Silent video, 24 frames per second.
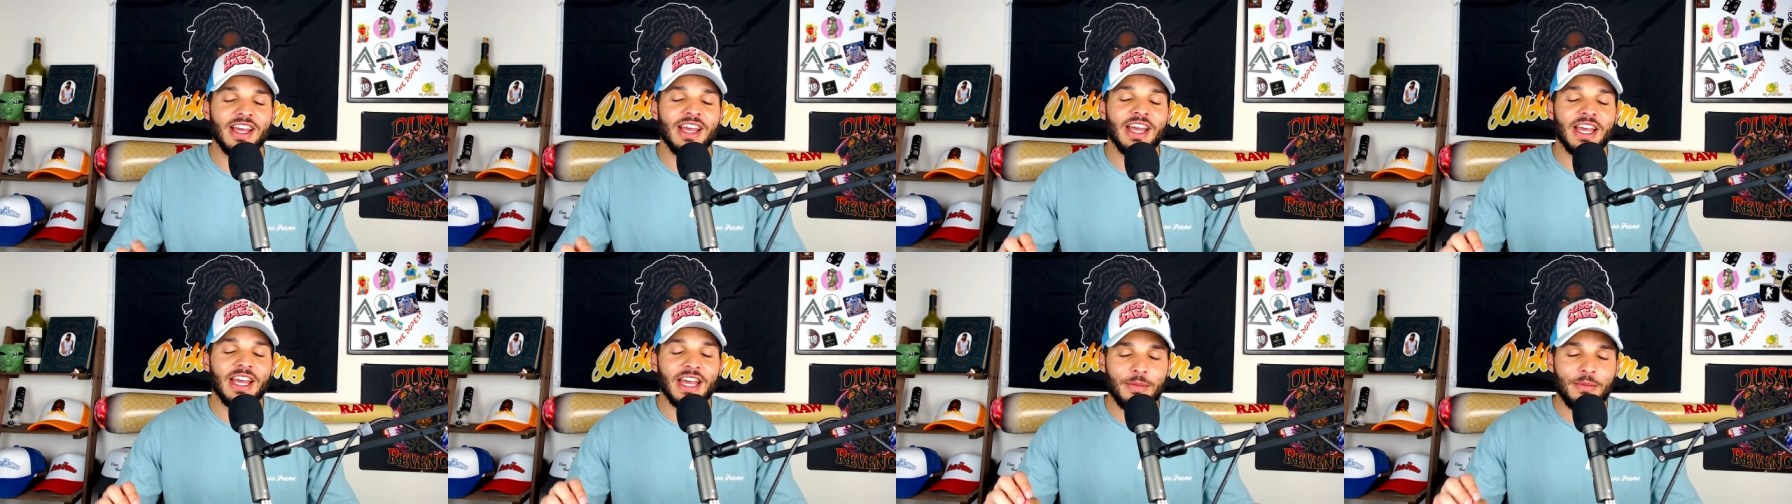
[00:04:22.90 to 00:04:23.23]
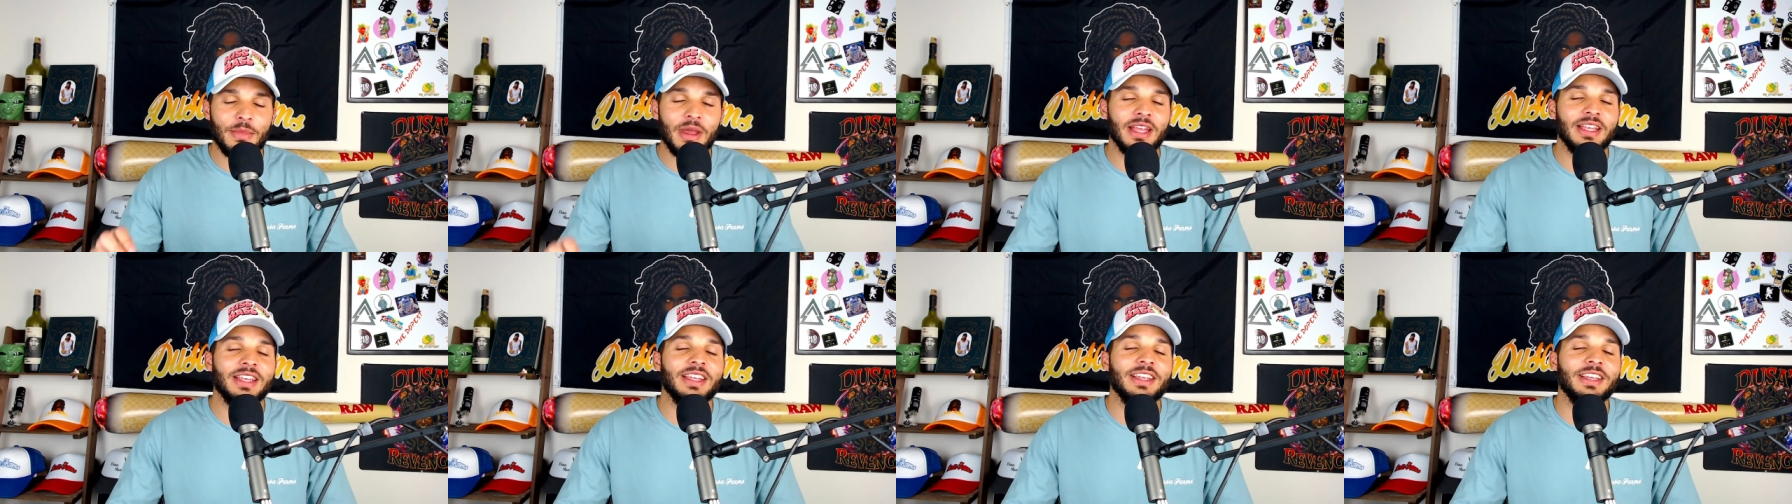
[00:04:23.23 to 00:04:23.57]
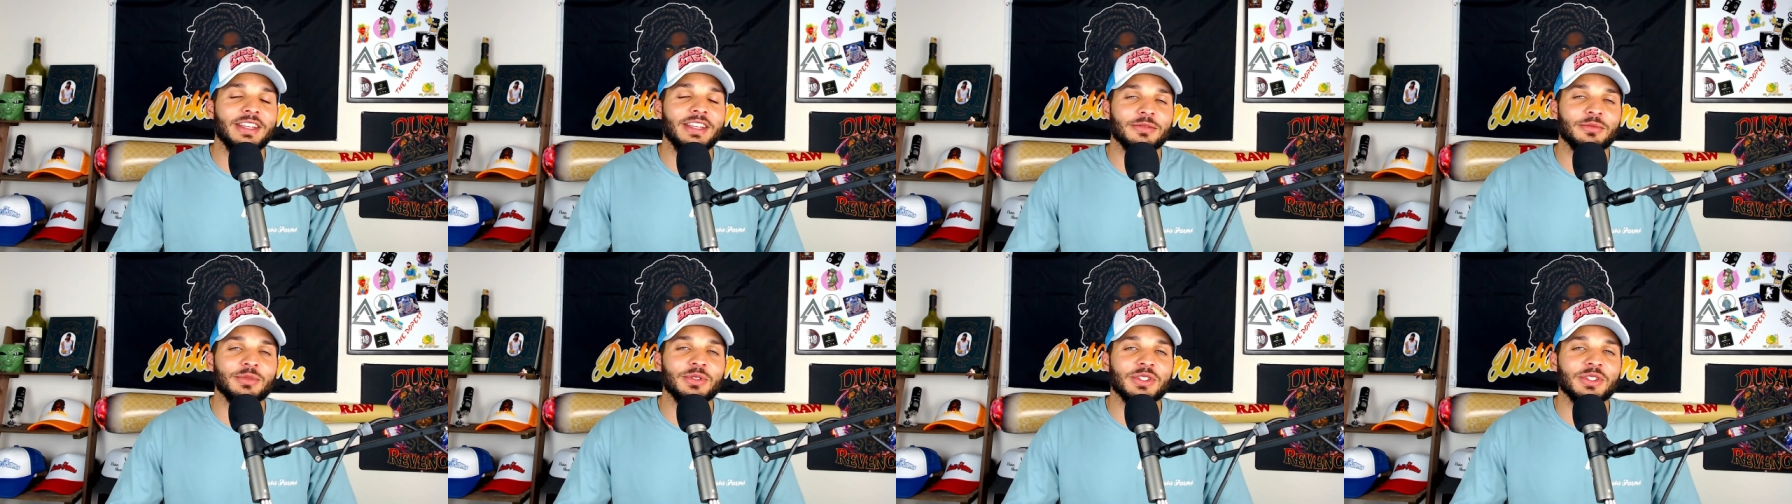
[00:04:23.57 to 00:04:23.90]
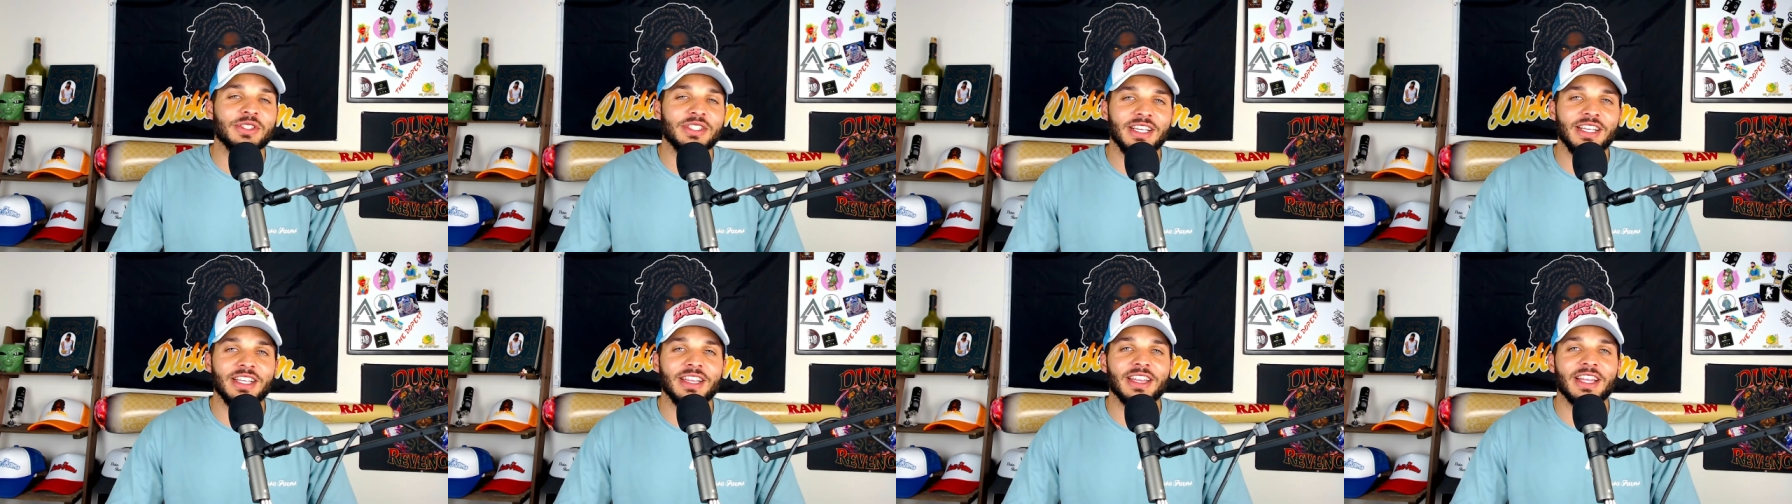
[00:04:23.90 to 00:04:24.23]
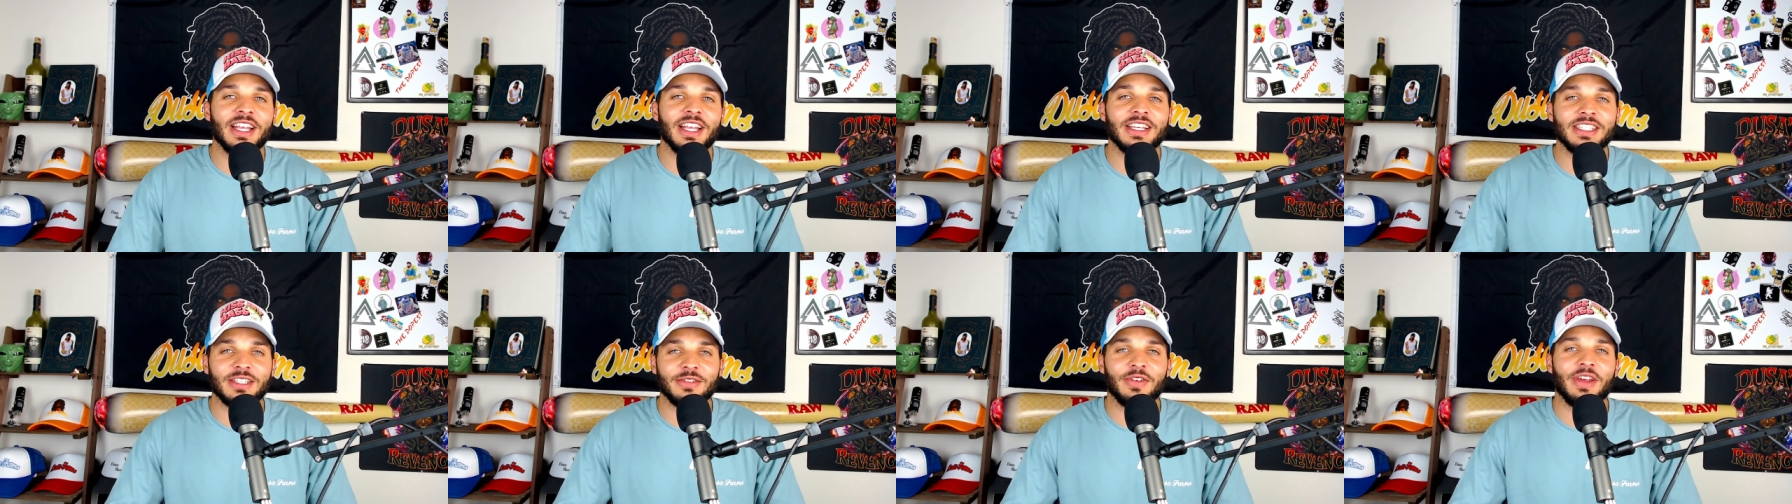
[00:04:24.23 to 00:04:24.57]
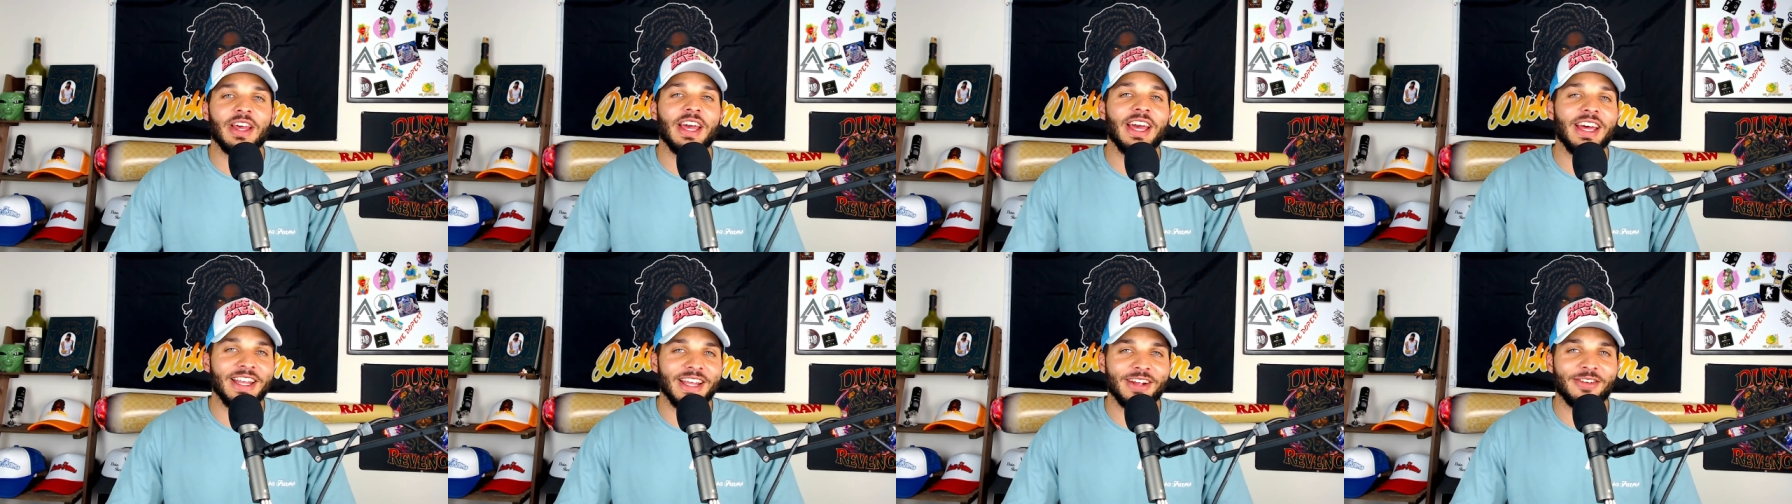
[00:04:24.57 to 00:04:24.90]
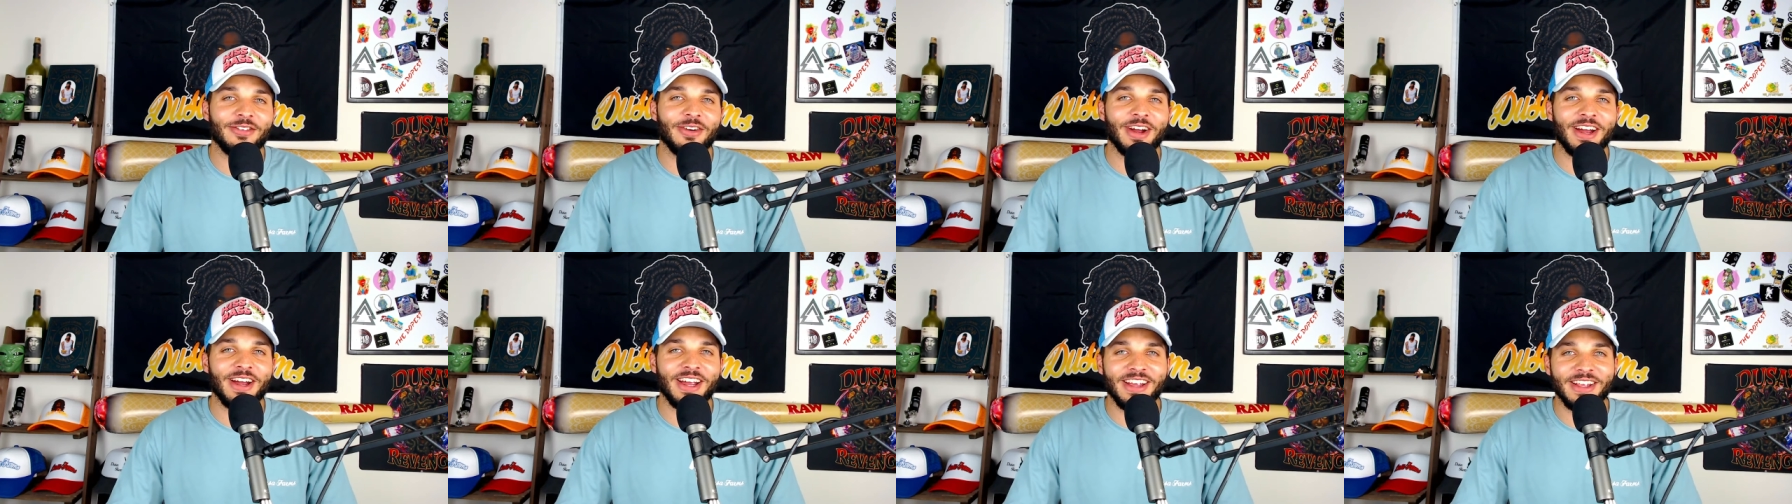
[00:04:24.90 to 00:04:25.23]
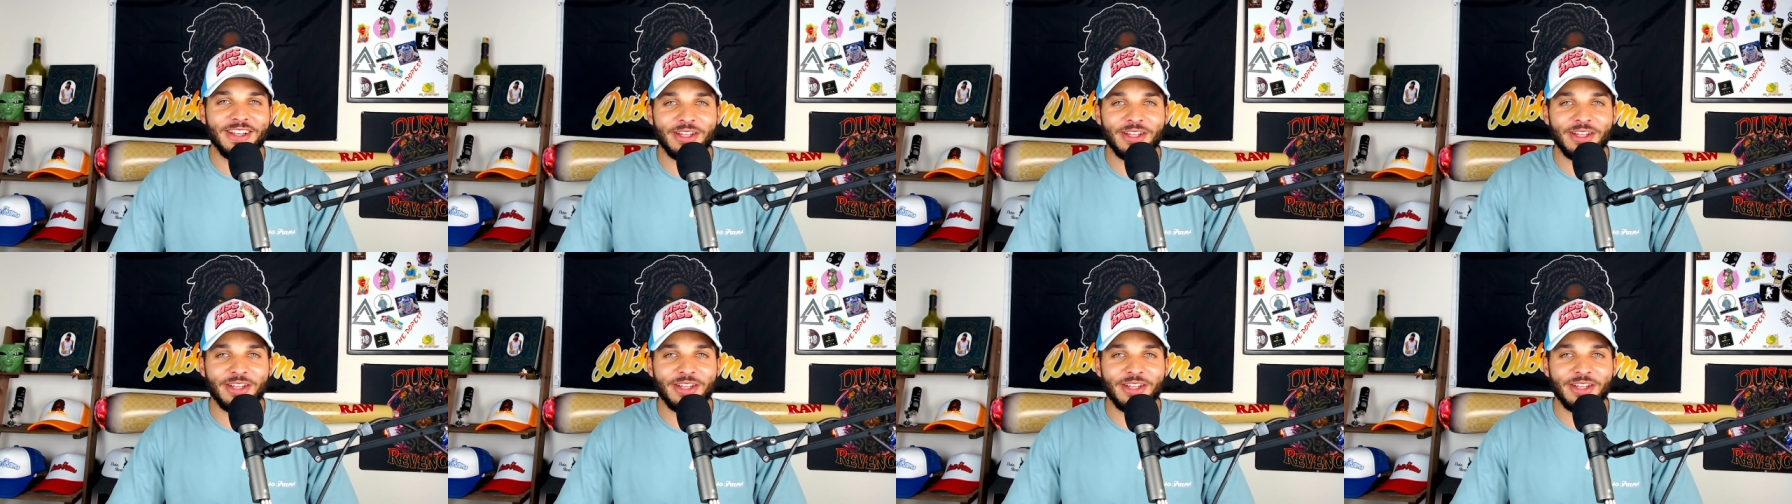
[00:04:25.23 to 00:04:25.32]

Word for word: it made DWC less of a headache, right?